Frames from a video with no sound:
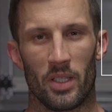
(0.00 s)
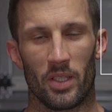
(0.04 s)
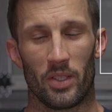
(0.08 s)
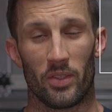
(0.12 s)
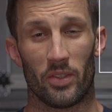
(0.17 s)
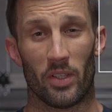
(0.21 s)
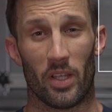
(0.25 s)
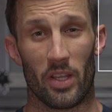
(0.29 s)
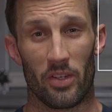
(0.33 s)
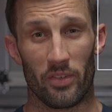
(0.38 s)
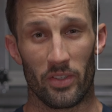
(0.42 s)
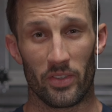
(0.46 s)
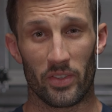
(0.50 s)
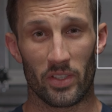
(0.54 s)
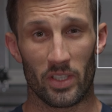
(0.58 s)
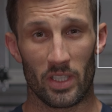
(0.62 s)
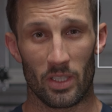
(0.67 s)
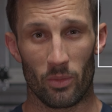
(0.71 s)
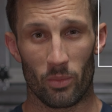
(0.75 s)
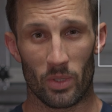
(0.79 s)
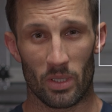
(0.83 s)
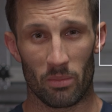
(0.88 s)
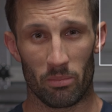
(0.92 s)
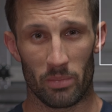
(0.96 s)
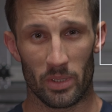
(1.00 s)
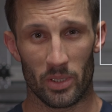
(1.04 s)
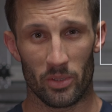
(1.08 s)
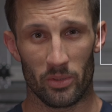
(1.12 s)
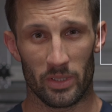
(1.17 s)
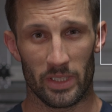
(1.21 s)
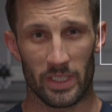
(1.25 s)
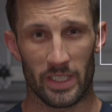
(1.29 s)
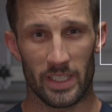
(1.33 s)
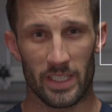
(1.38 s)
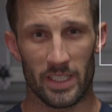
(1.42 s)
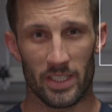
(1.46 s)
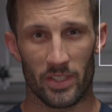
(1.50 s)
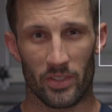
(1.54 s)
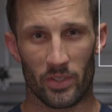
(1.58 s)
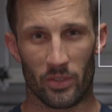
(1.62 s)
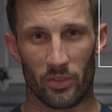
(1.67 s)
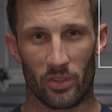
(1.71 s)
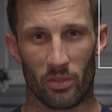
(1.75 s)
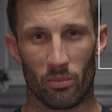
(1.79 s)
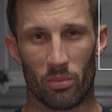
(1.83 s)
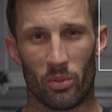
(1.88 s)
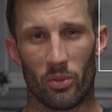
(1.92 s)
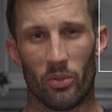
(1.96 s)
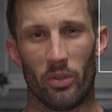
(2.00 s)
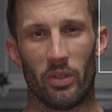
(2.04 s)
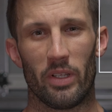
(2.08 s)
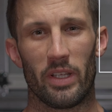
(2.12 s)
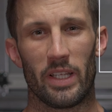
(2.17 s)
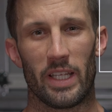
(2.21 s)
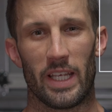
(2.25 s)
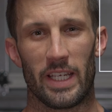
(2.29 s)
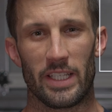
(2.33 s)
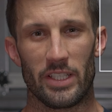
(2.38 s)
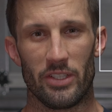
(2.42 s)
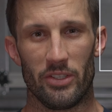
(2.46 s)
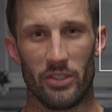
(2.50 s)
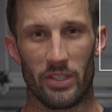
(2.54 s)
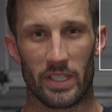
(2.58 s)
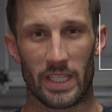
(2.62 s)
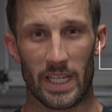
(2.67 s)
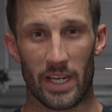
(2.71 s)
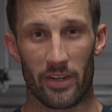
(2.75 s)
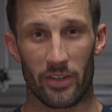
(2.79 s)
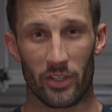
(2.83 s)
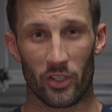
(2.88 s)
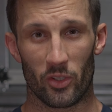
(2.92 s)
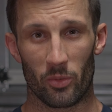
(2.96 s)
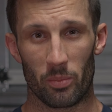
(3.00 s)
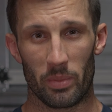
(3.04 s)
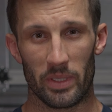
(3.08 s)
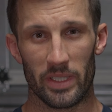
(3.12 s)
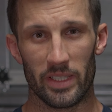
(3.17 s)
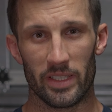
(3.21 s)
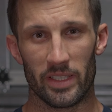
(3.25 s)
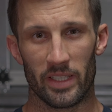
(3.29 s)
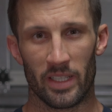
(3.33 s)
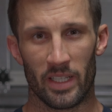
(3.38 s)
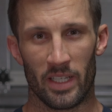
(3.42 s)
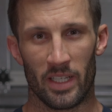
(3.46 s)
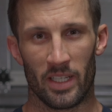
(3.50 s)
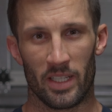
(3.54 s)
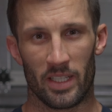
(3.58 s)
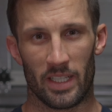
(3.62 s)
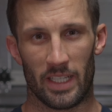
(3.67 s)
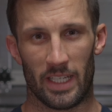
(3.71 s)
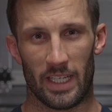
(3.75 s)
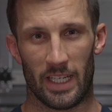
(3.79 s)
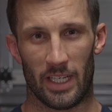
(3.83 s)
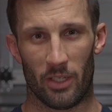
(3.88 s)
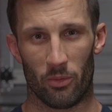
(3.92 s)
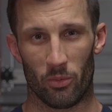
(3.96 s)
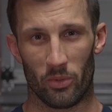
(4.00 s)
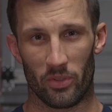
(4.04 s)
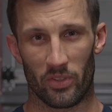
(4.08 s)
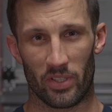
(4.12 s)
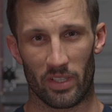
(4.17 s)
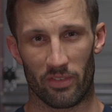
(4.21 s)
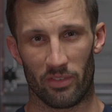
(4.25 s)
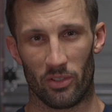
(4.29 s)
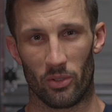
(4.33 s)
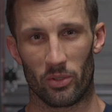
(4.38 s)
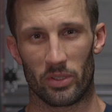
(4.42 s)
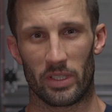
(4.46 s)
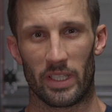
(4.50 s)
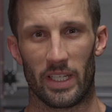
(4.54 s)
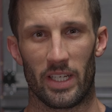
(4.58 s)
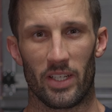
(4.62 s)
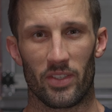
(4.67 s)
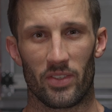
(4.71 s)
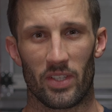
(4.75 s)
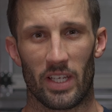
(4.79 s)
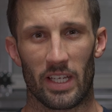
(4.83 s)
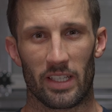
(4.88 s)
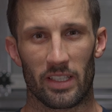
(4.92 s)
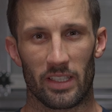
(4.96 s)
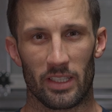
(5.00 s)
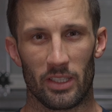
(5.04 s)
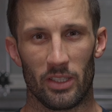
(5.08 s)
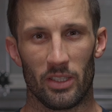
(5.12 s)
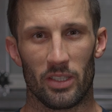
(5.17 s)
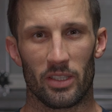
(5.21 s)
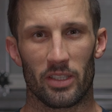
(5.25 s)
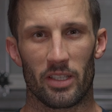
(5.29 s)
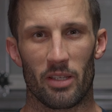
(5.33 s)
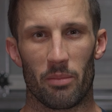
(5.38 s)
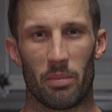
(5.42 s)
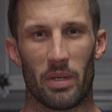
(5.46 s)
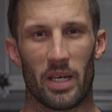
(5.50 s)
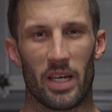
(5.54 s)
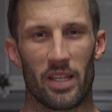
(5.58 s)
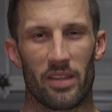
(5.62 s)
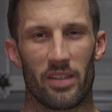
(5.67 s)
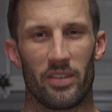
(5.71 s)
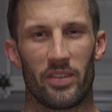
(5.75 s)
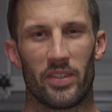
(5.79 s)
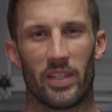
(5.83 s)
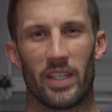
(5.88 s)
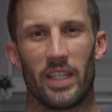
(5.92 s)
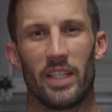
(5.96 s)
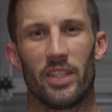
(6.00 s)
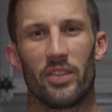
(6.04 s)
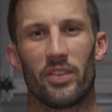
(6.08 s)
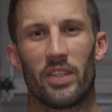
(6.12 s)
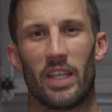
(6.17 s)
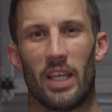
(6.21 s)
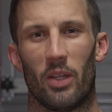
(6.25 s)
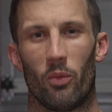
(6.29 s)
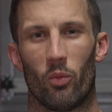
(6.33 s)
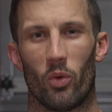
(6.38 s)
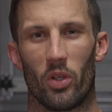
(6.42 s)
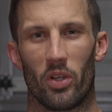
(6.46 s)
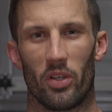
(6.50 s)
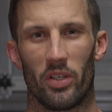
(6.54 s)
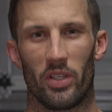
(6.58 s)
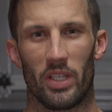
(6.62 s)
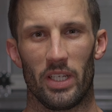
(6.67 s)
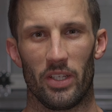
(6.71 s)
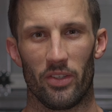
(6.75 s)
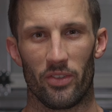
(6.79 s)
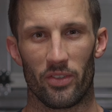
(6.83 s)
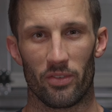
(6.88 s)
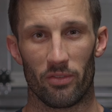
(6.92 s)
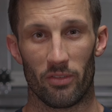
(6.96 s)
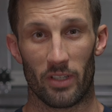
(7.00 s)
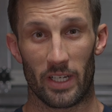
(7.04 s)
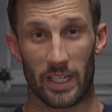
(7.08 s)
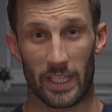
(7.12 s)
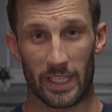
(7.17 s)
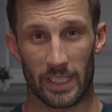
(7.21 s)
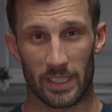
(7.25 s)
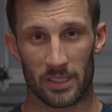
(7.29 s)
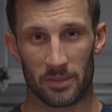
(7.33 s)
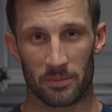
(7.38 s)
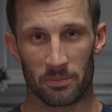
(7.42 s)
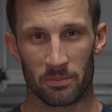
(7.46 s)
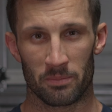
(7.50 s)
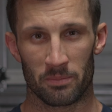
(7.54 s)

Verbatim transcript: So there is only one belt in there, so it's important that you carry a spare, and we'll just have a look at exactly the path it takes and what it is running.